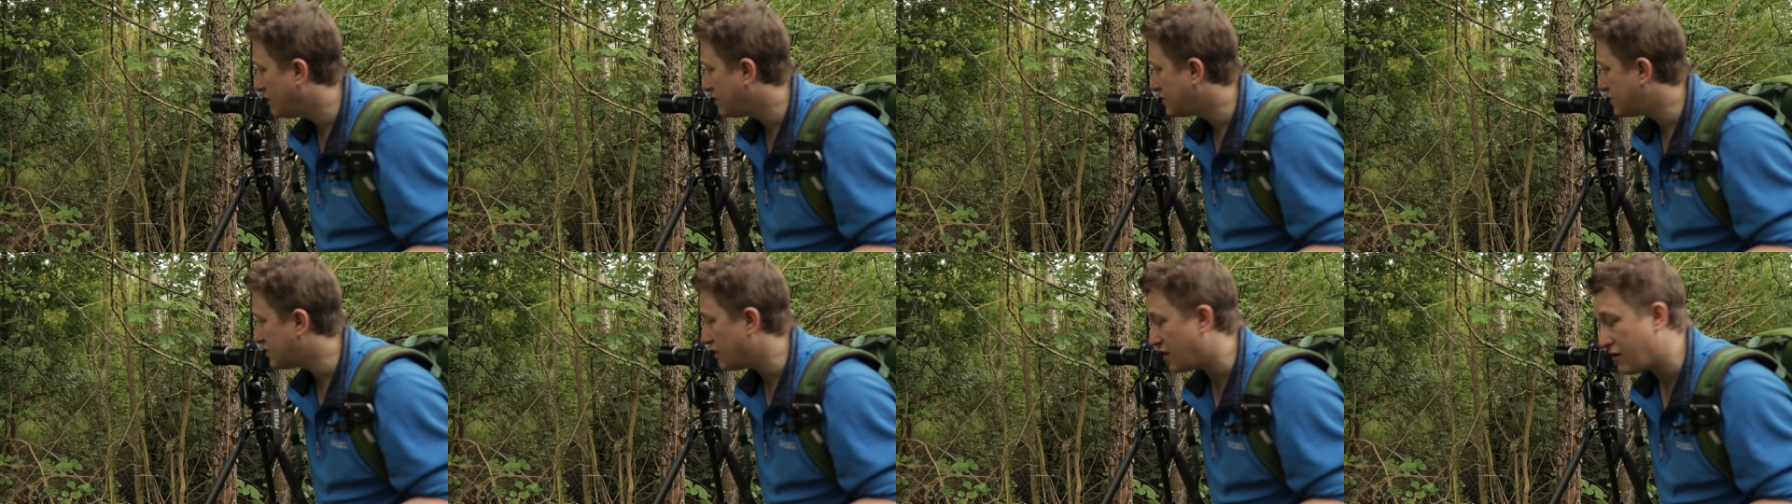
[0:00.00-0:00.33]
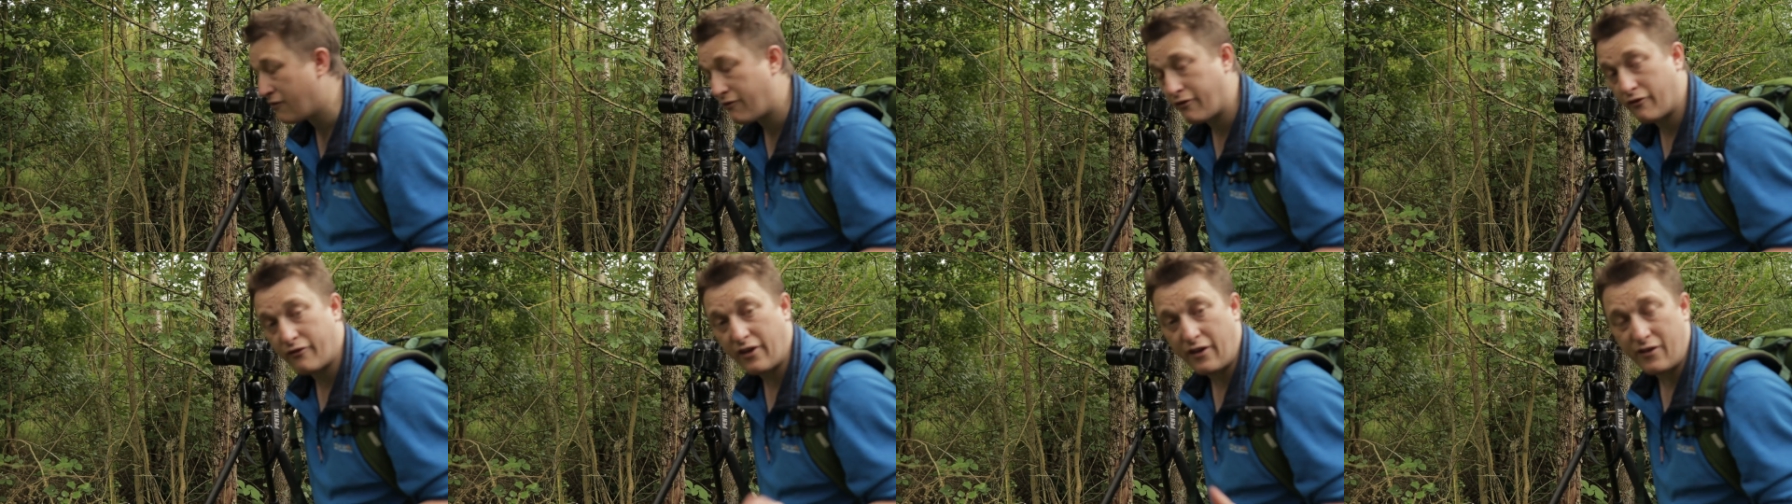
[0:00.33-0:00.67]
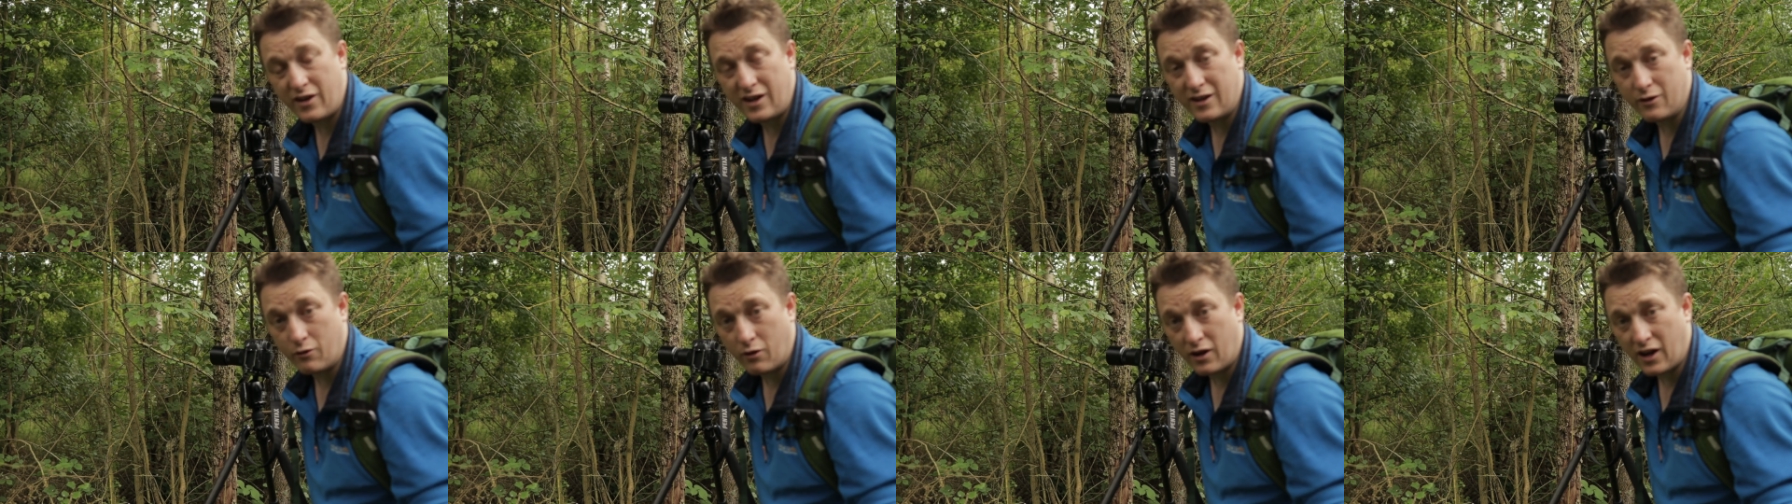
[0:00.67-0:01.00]
So for
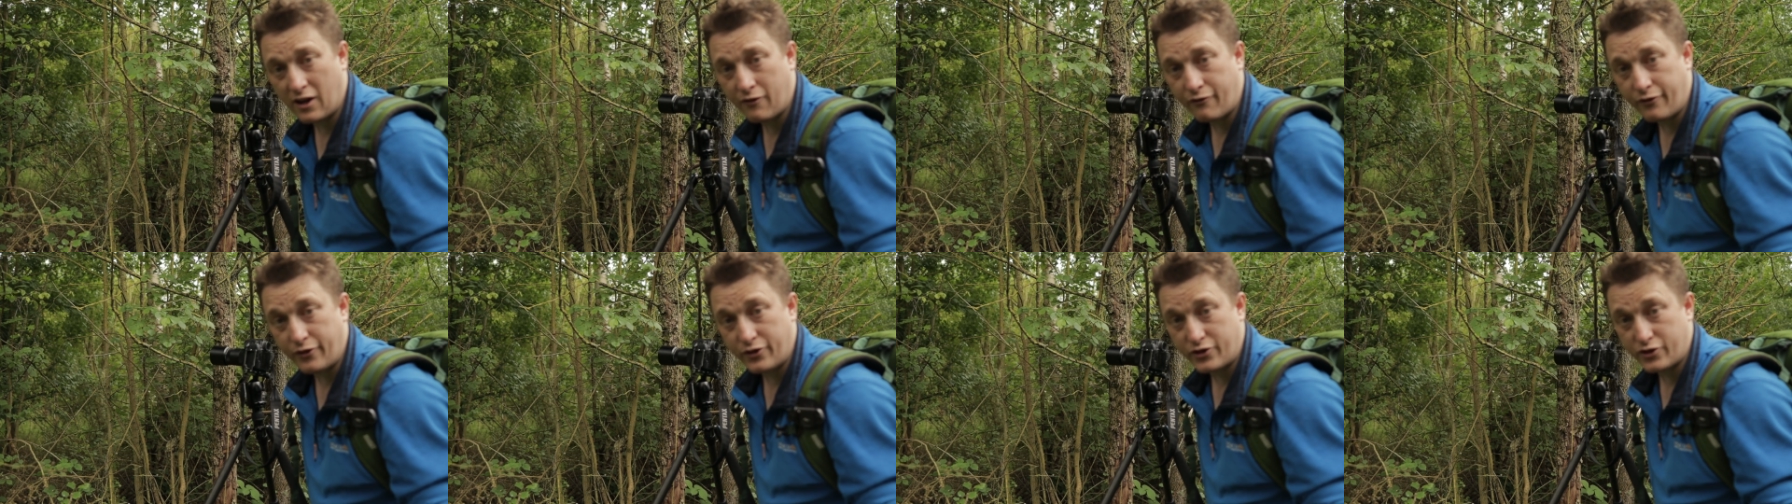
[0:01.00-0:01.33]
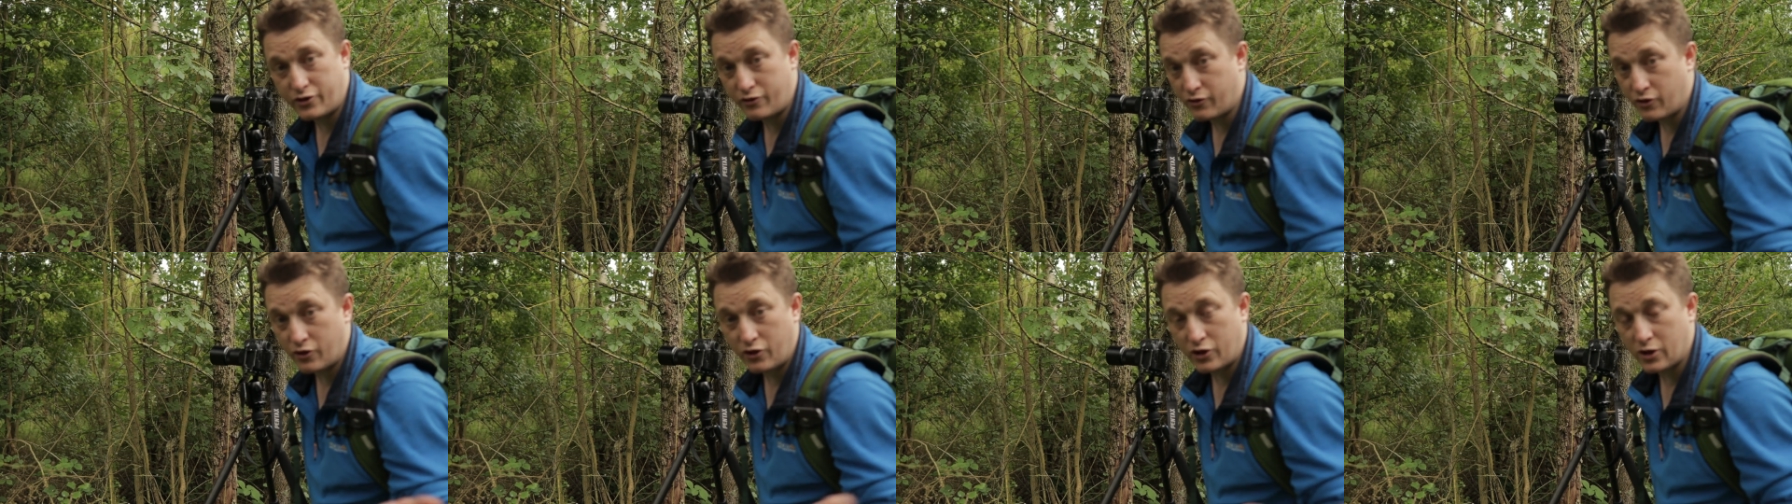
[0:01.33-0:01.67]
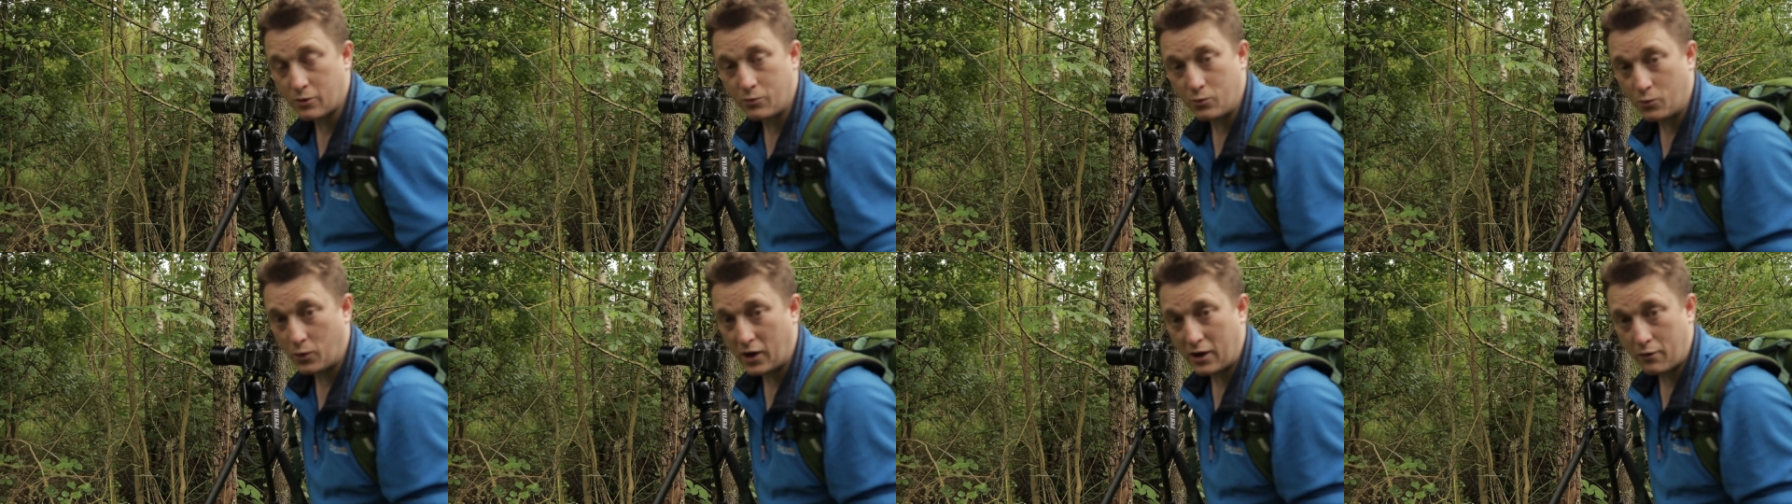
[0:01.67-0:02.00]
very little effort you can
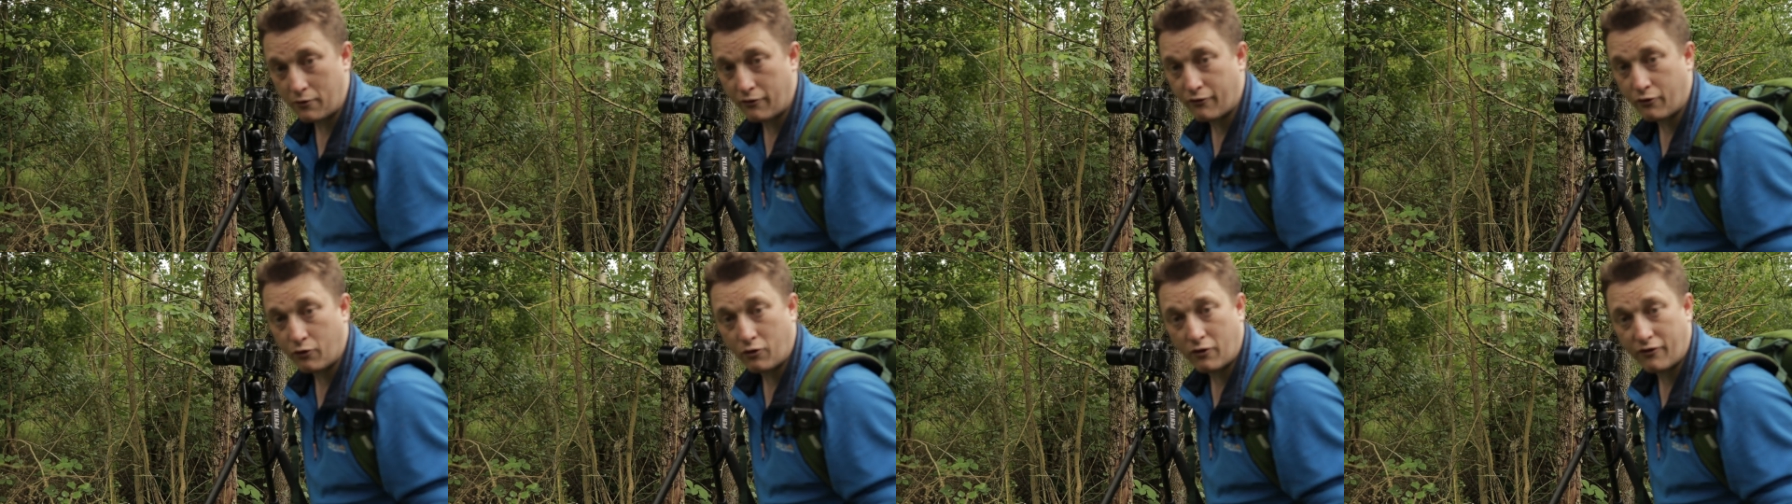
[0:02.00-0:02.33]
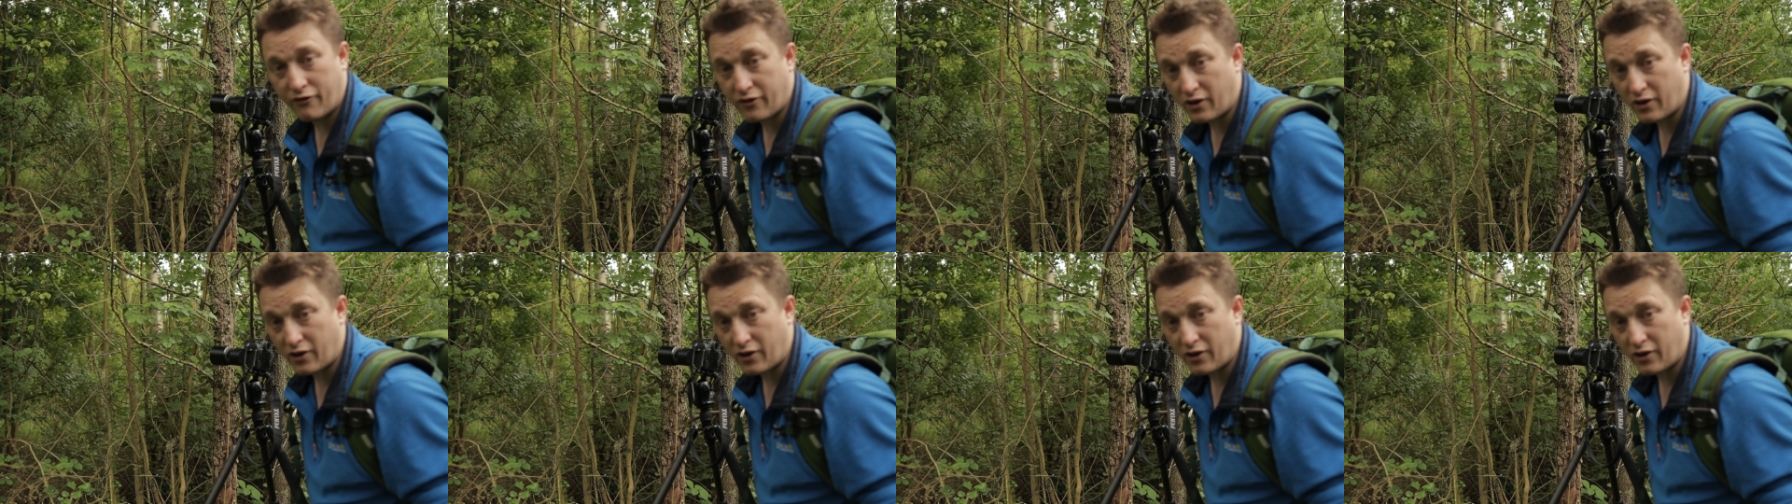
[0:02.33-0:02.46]
come away with 4,